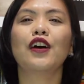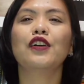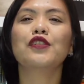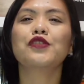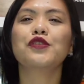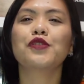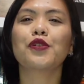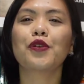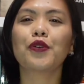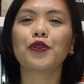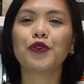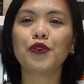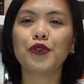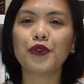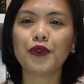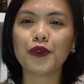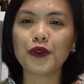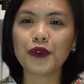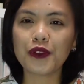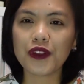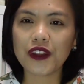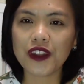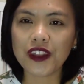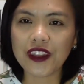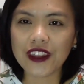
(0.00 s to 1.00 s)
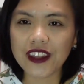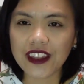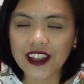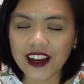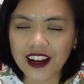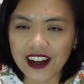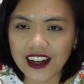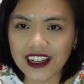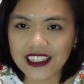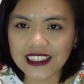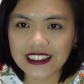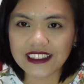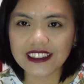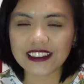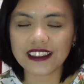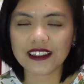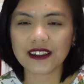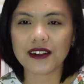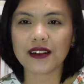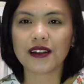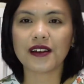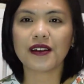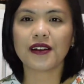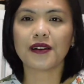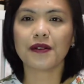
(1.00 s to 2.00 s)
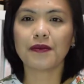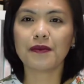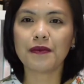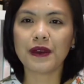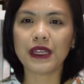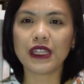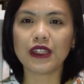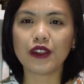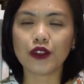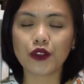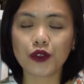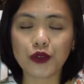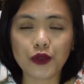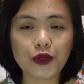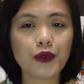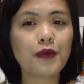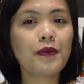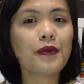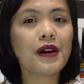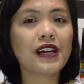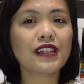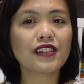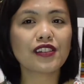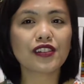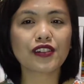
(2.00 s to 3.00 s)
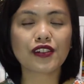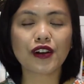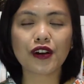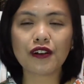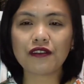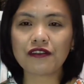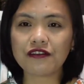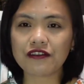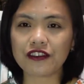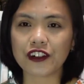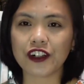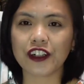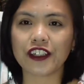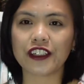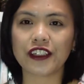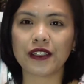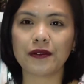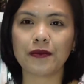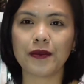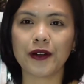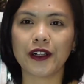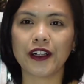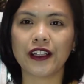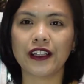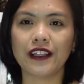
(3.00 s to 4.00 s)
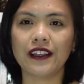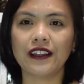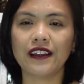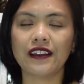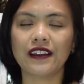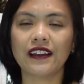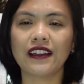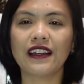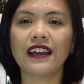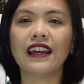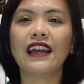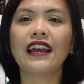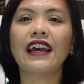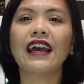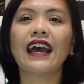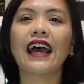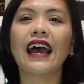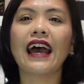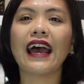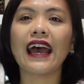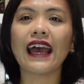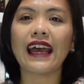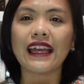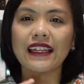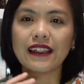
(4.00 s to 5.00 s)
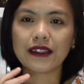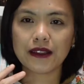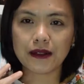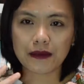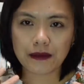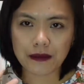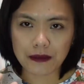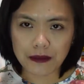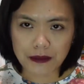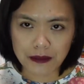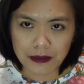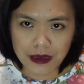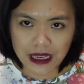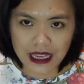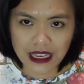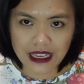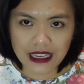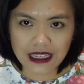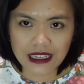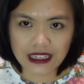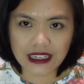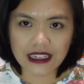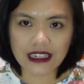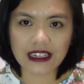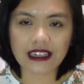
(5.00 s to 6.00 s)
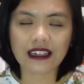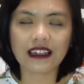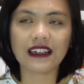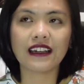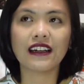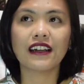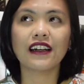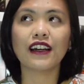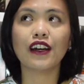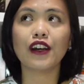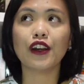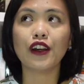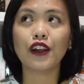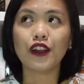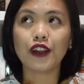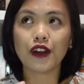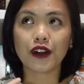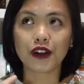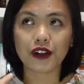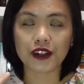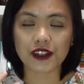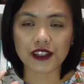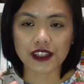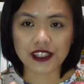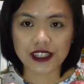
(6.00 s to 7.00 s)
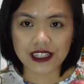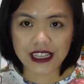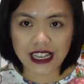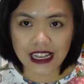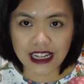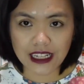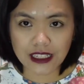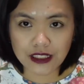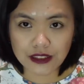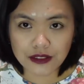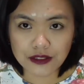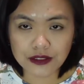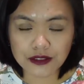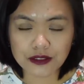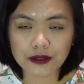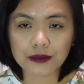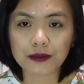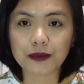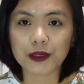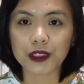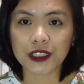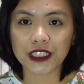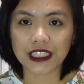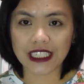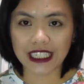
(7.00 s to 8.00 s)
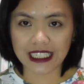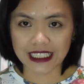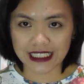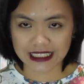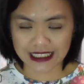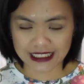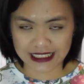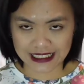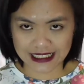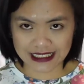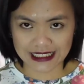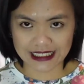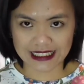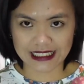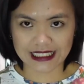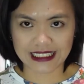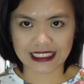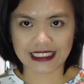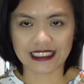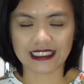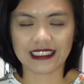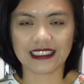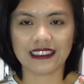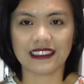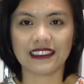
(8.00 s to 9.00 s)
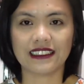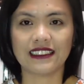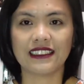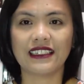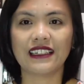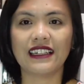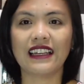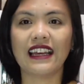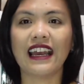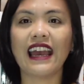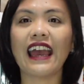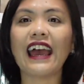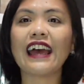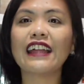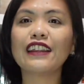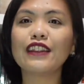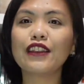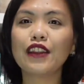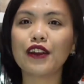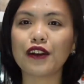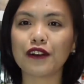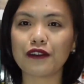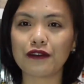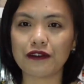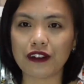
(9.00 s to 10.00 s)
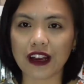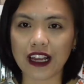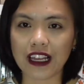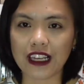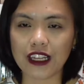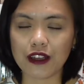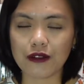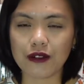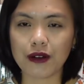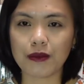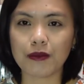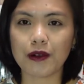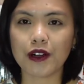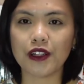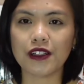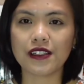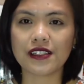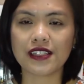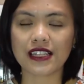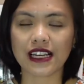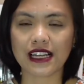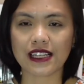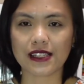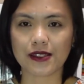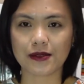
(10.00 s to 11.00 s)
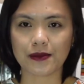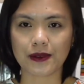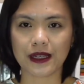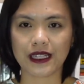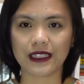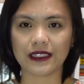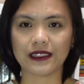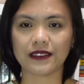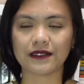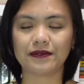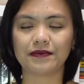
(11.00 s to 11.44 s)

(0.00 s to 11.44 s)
So do not be too much comfortable and make yourself protected and your valuables as well.